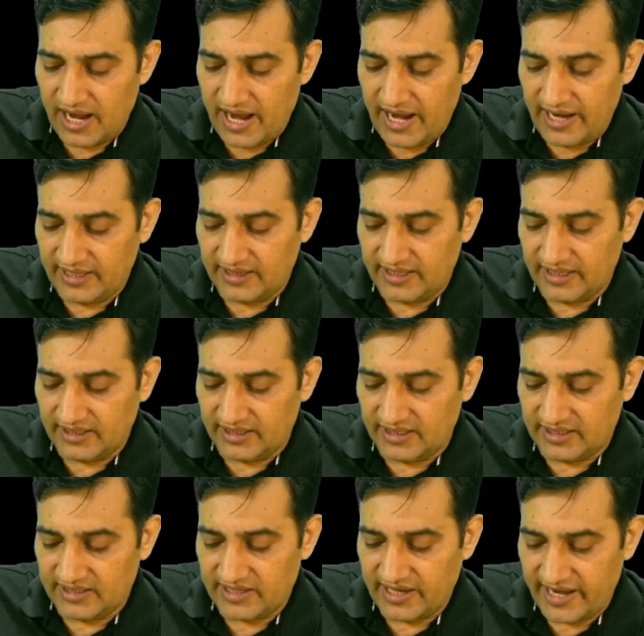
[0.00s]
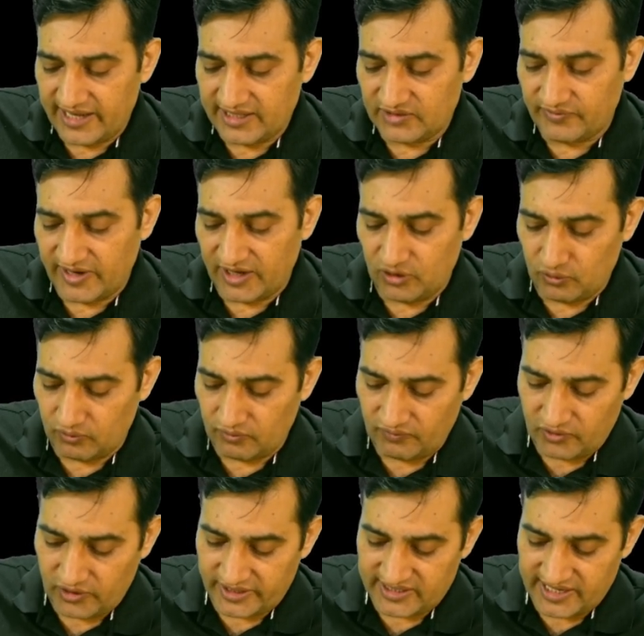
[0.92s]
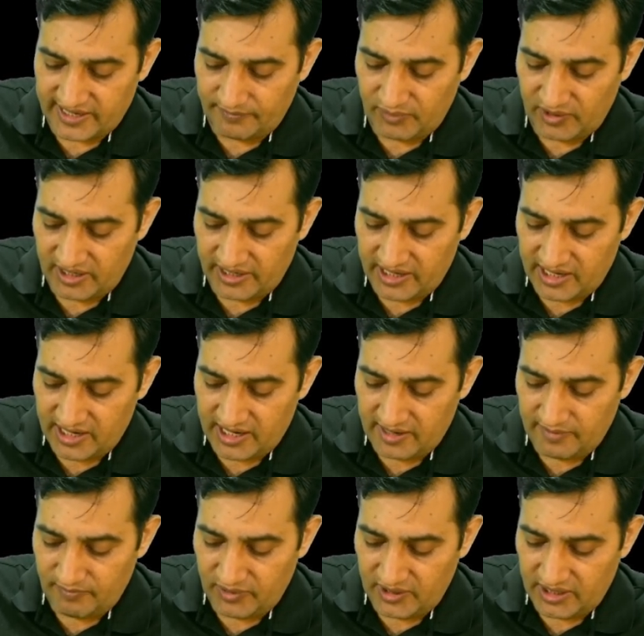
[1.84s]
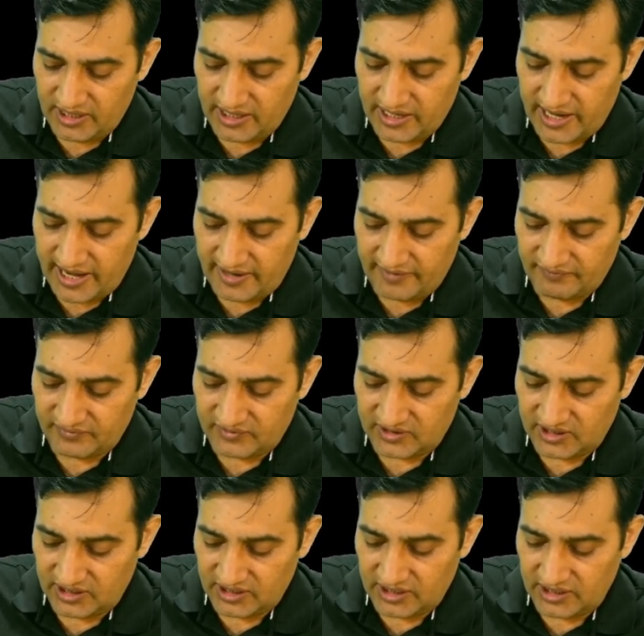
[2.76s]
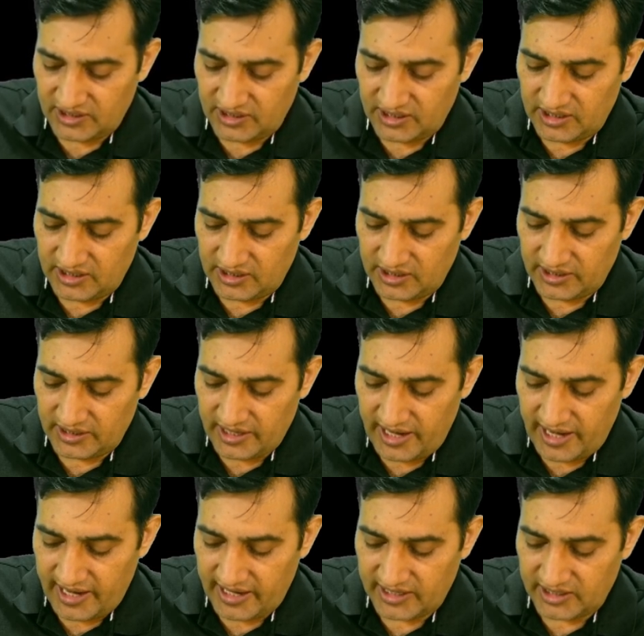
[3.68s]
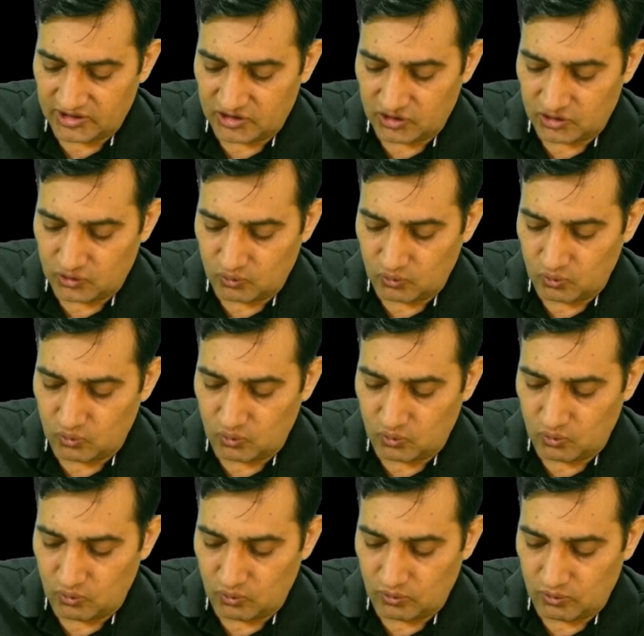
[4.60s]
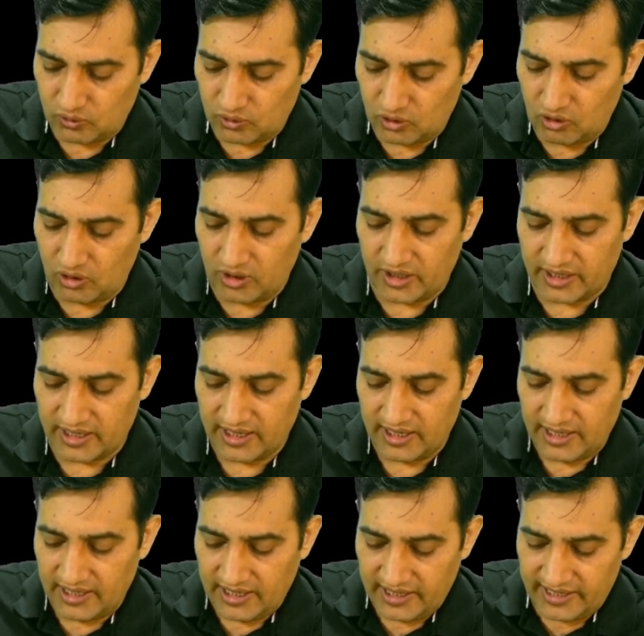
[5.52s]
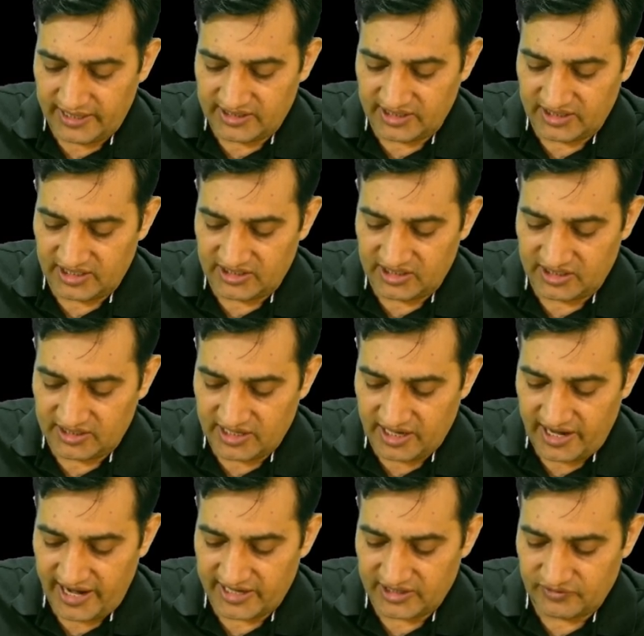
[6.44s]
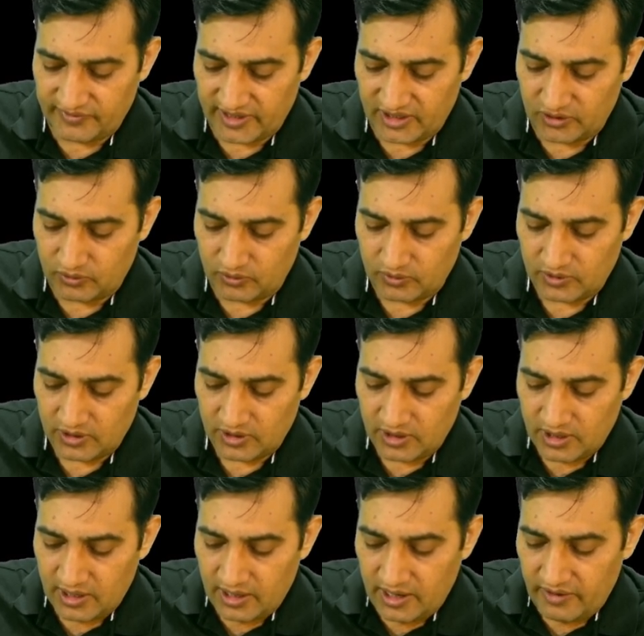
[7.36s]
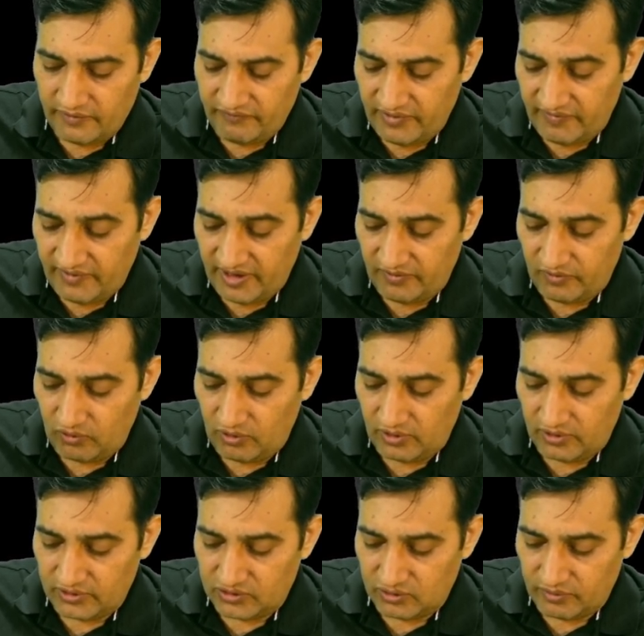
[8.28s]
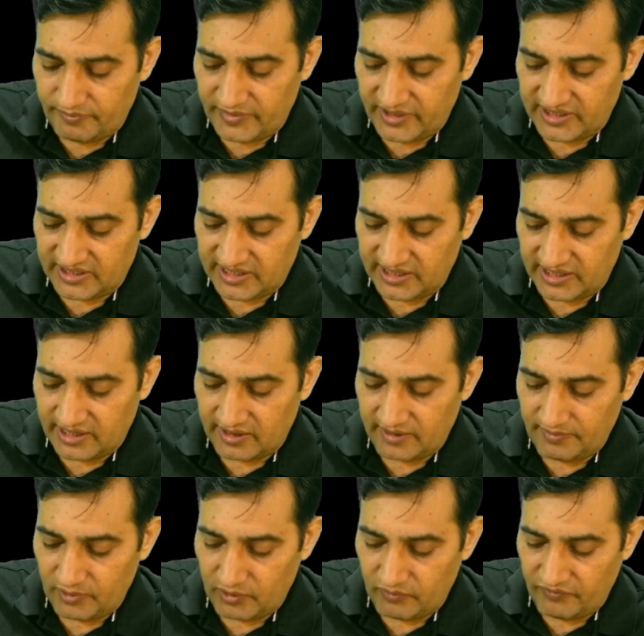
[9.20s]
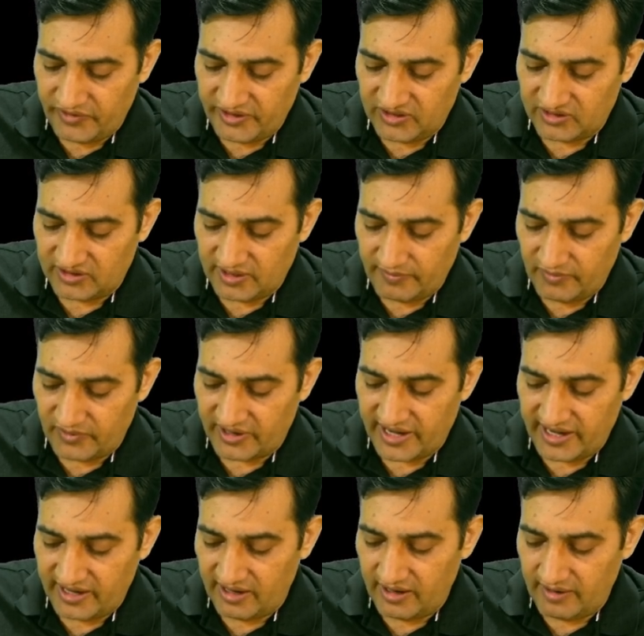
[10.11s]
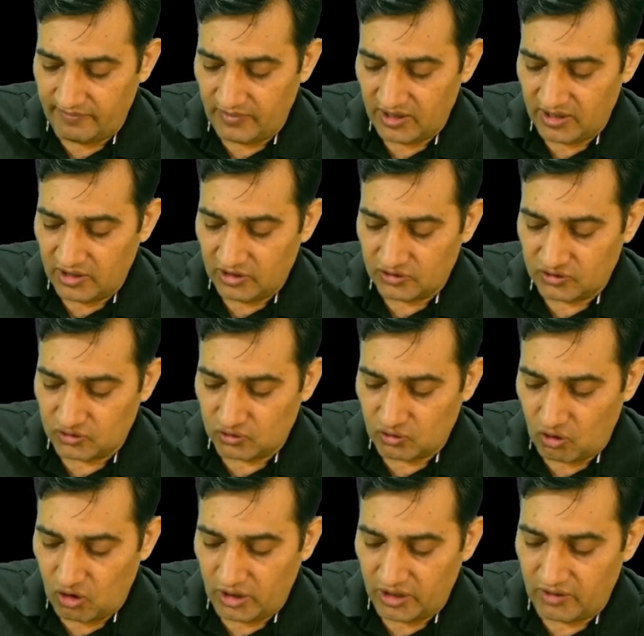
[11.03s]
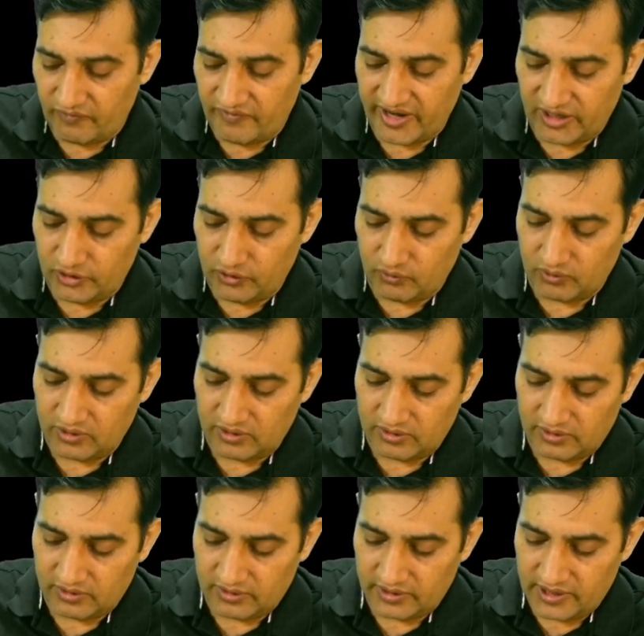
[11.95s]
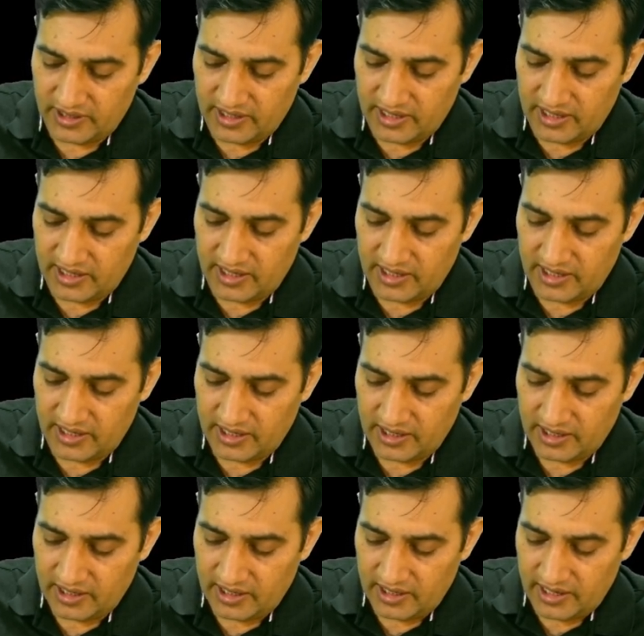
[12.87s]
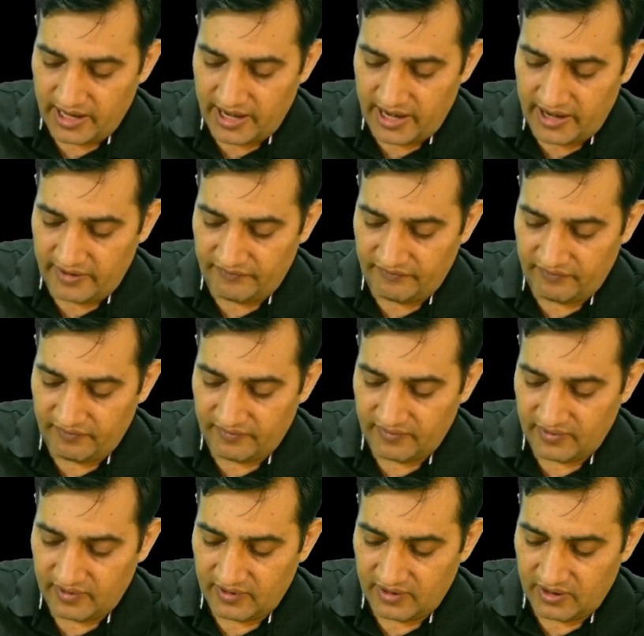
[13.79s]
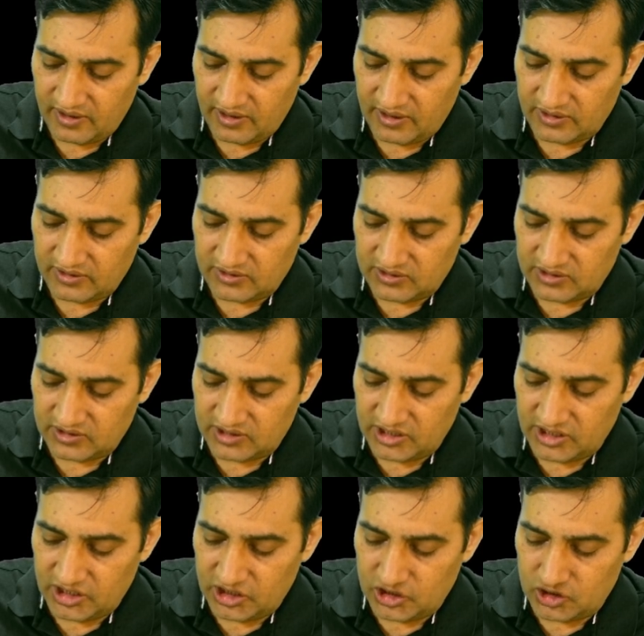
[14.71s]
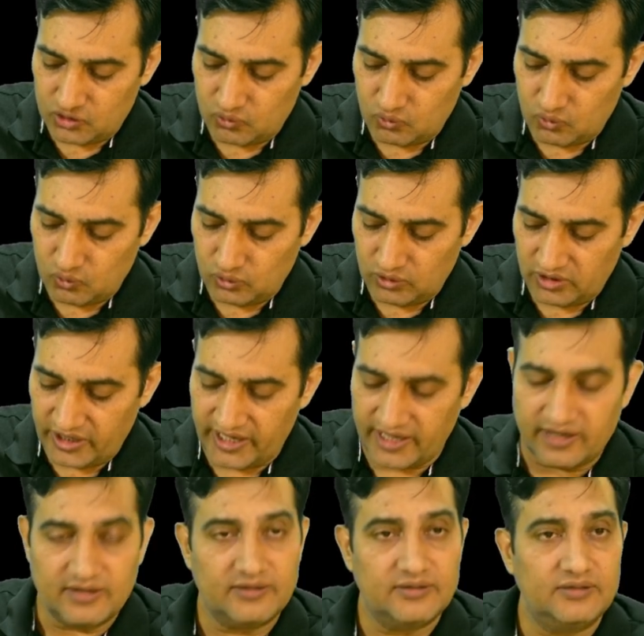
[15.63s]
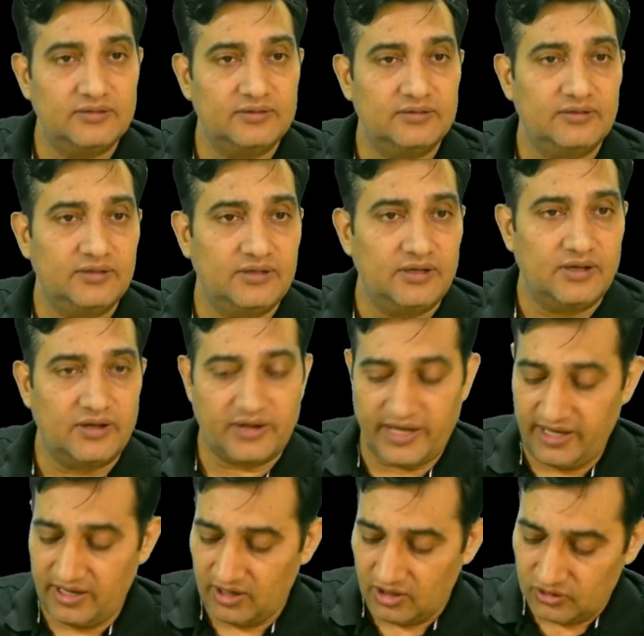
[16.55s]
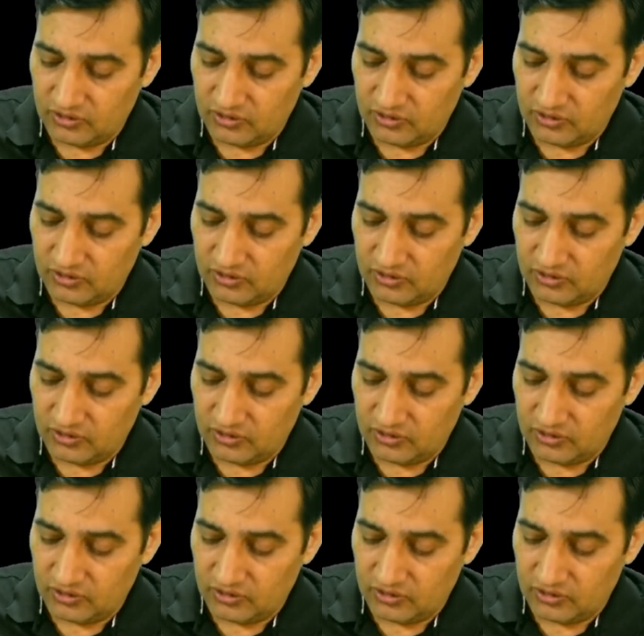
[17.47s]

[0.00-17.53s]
And then this hash value, for example, ABFCD hash $2, let's say this is the hash value. We will also mix it up with some random salt value, AFC23, right?